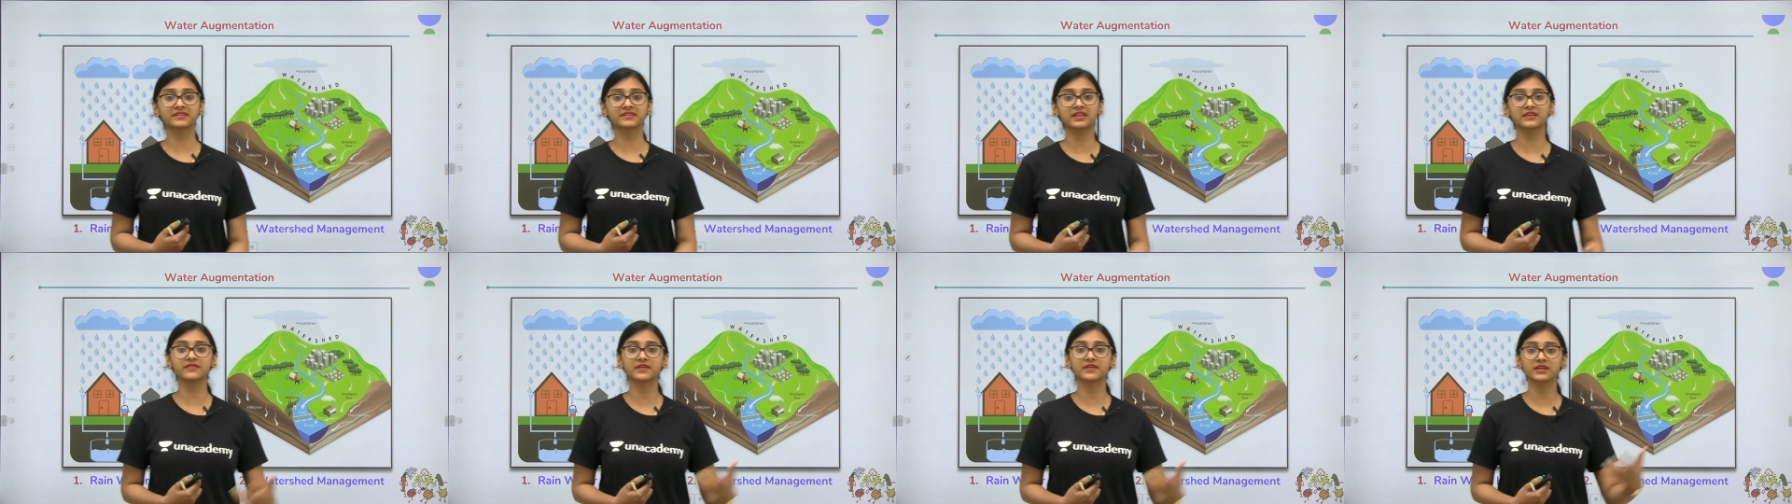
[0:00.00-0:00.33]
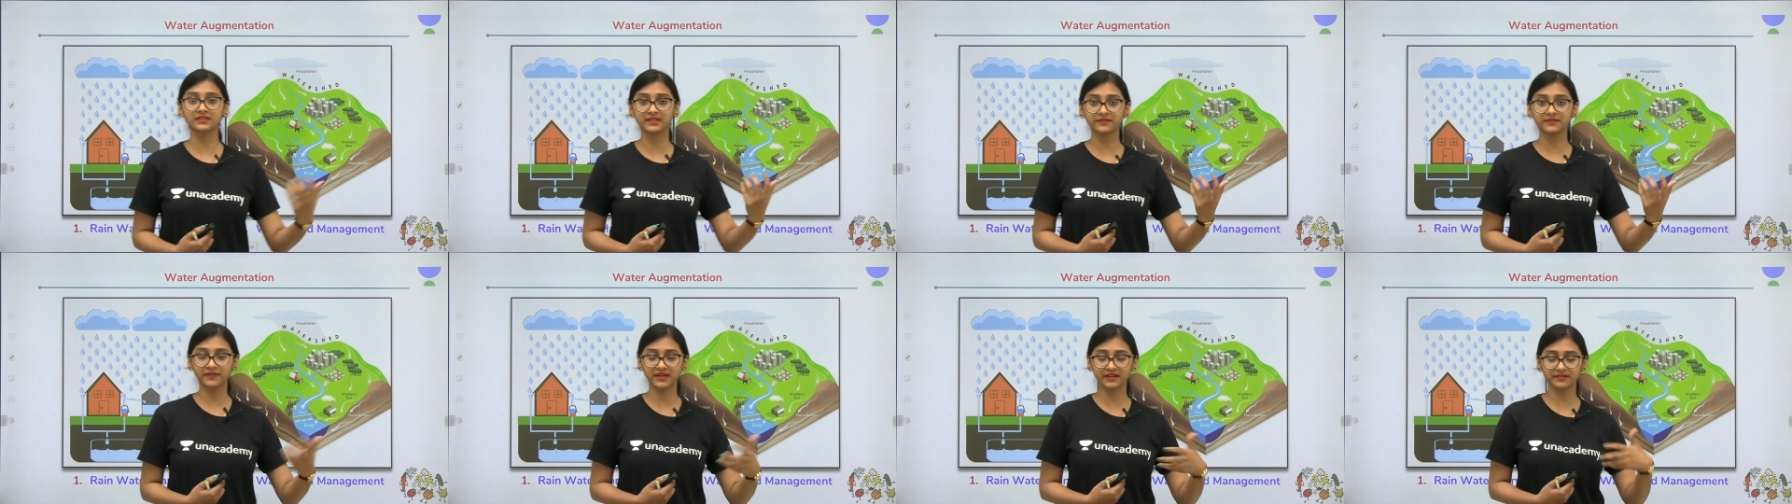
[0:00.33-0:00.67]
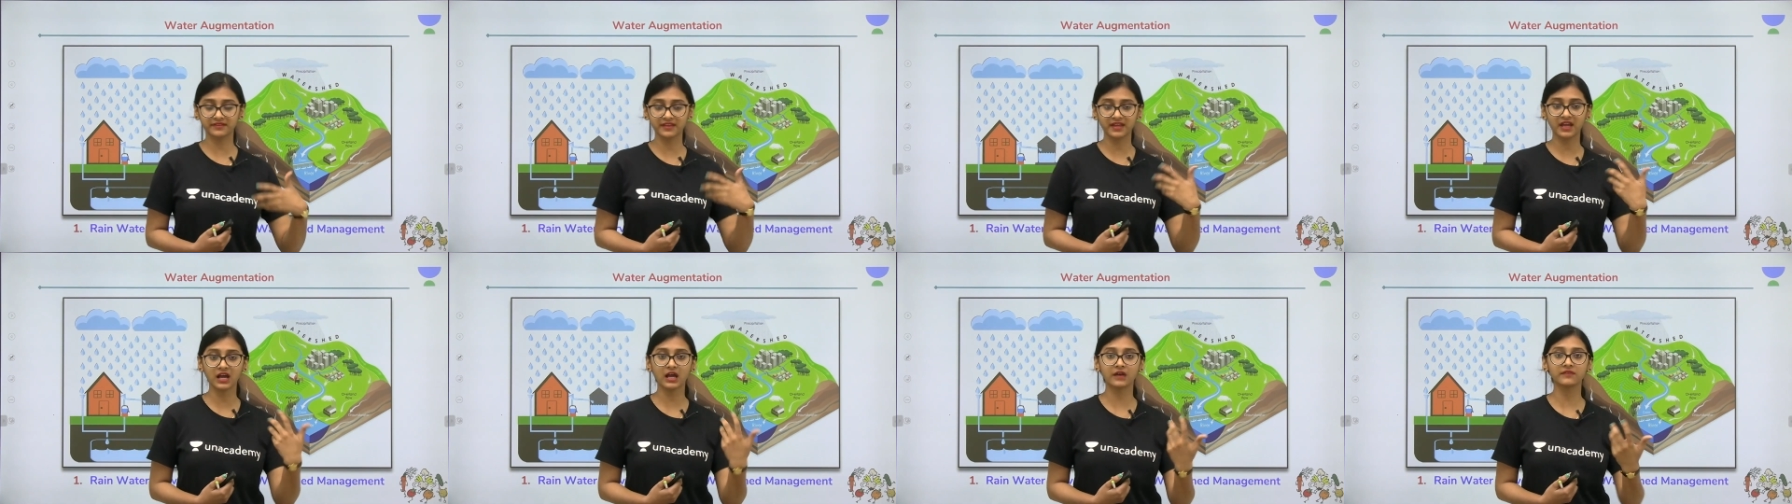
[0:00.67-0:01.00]

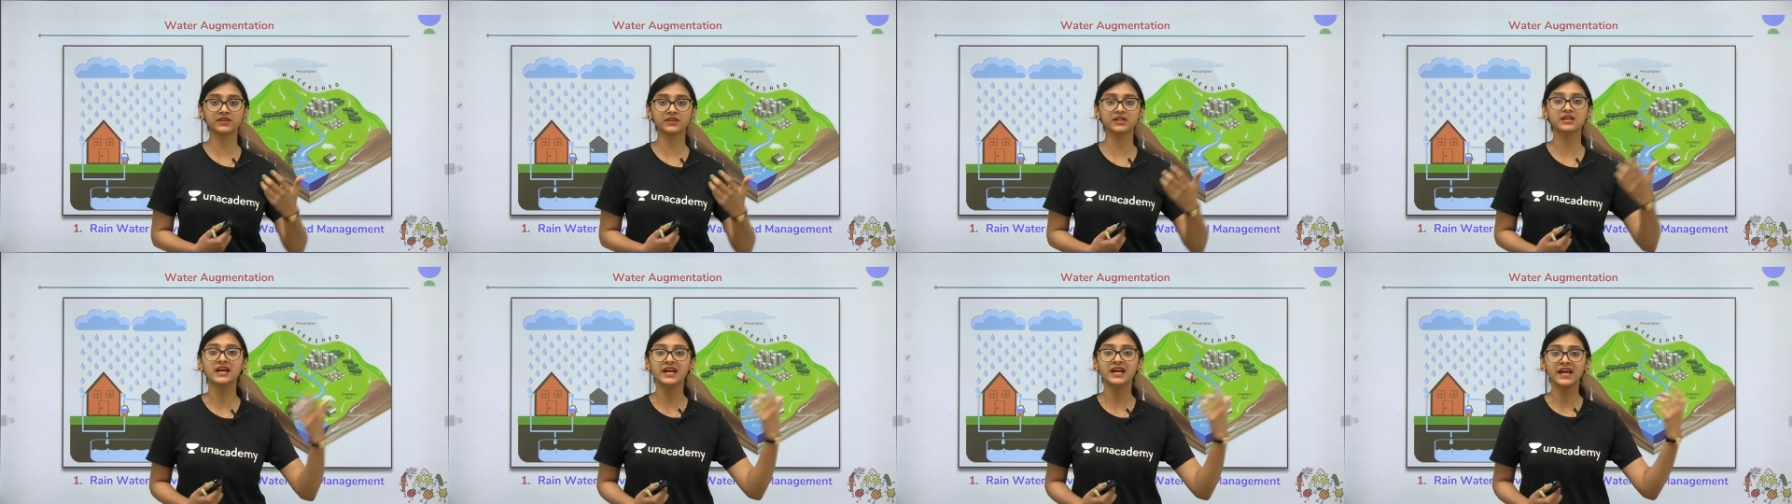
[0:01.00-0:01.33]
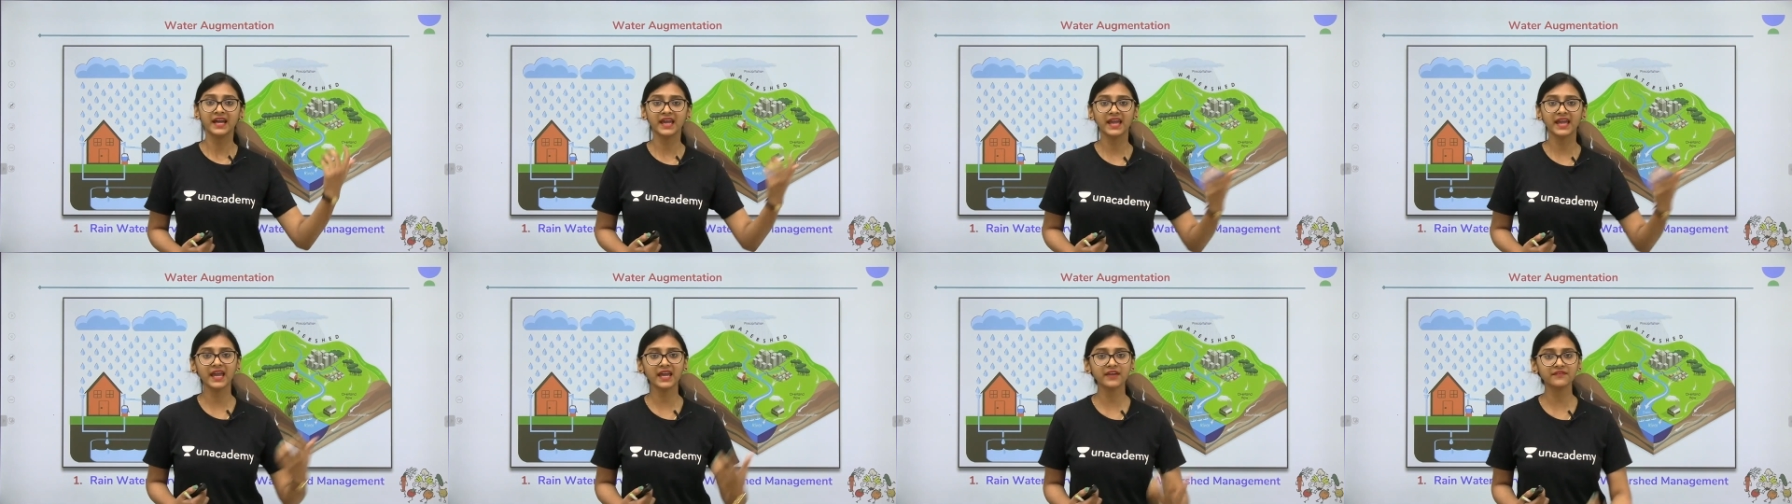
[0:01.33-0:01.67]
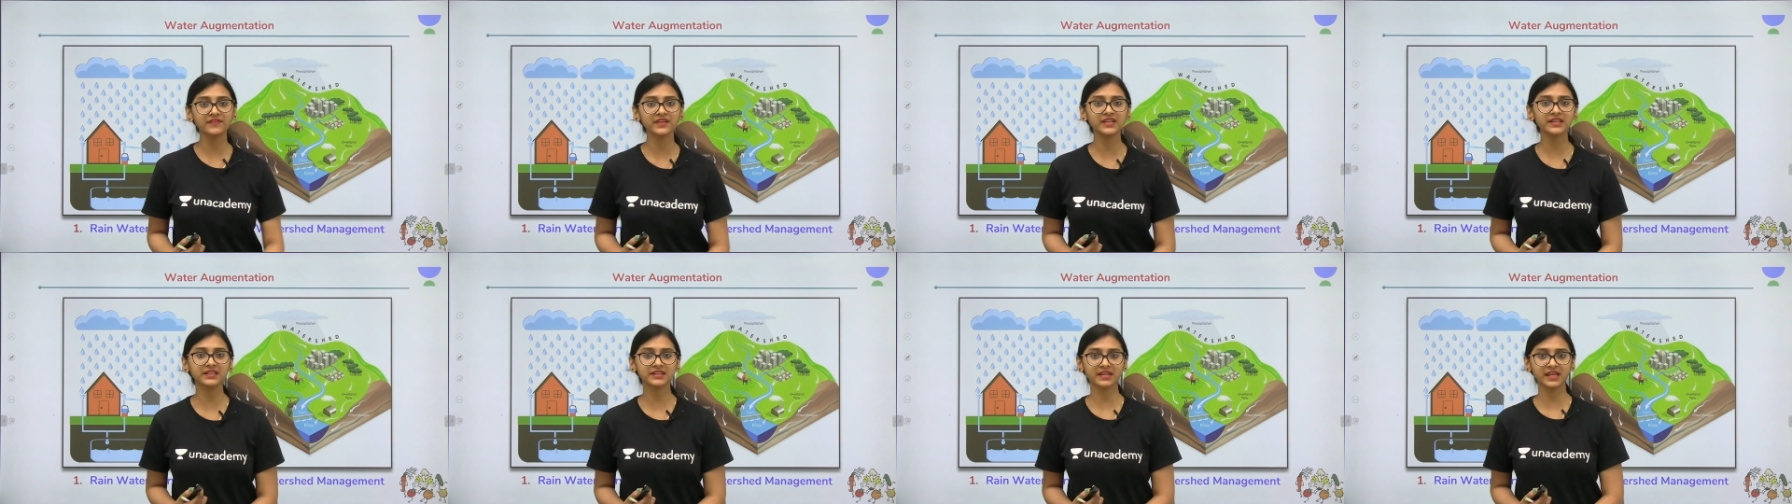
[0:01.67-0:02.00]
they have a
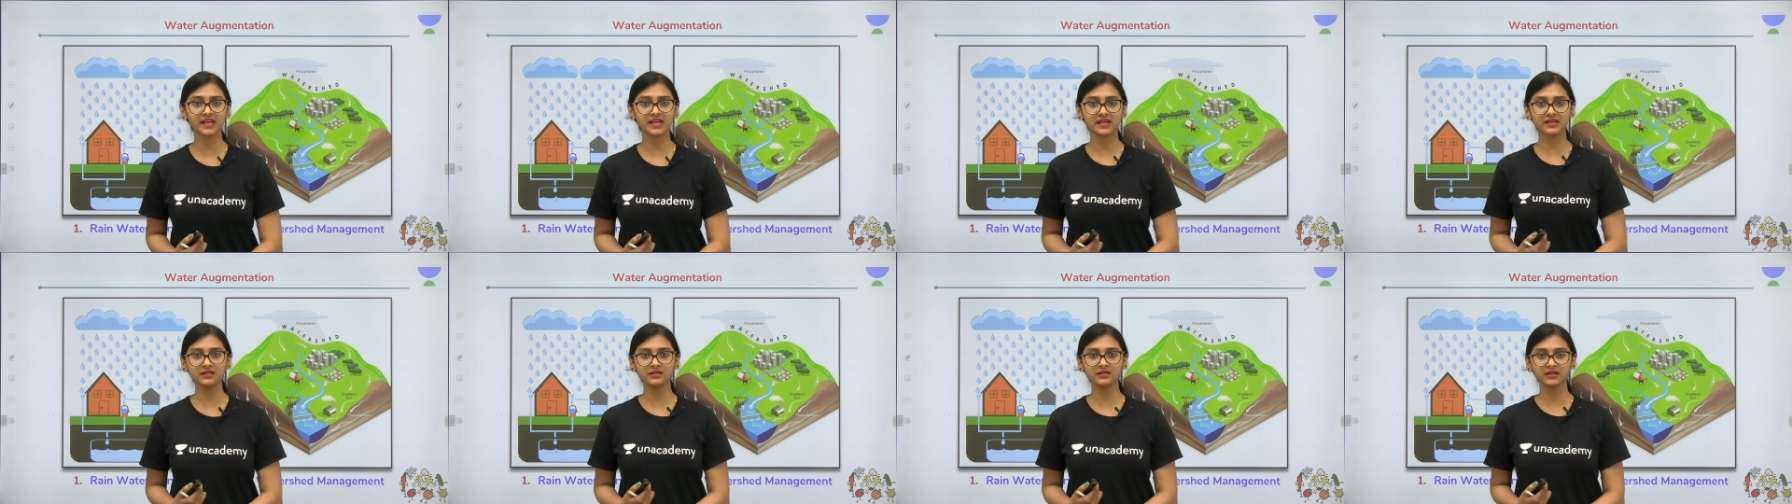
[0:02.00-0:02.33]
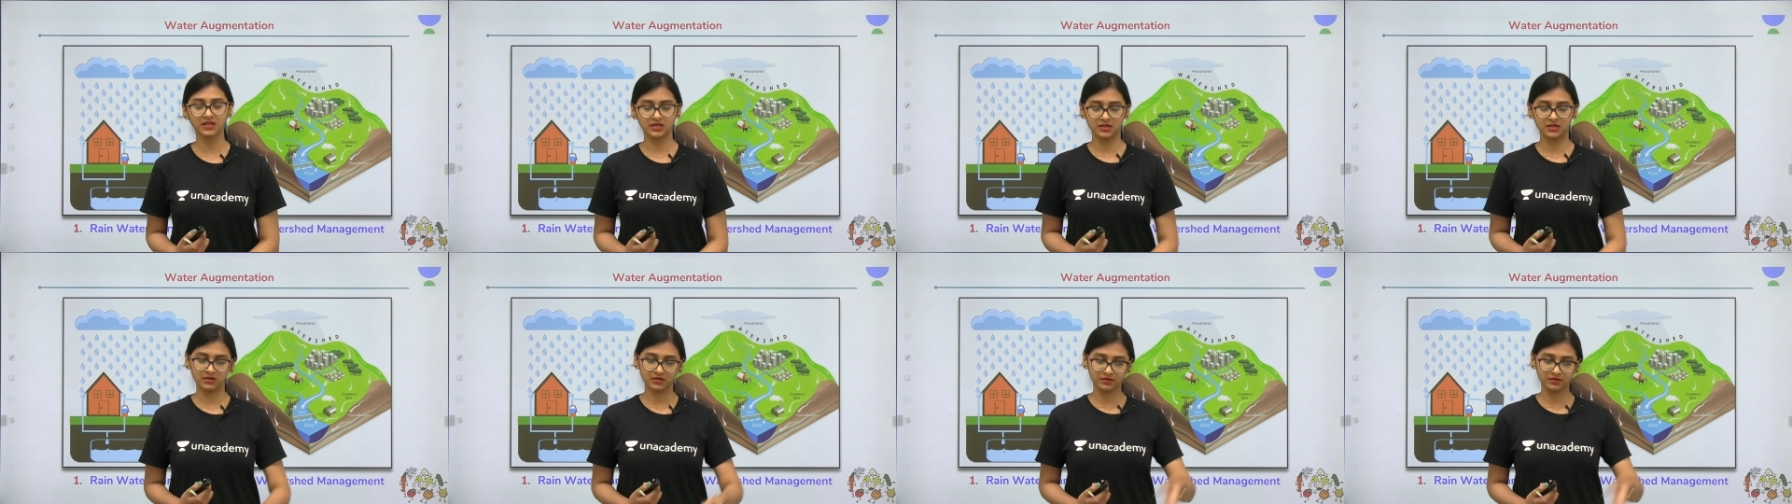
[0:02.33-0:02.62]
heavy rain,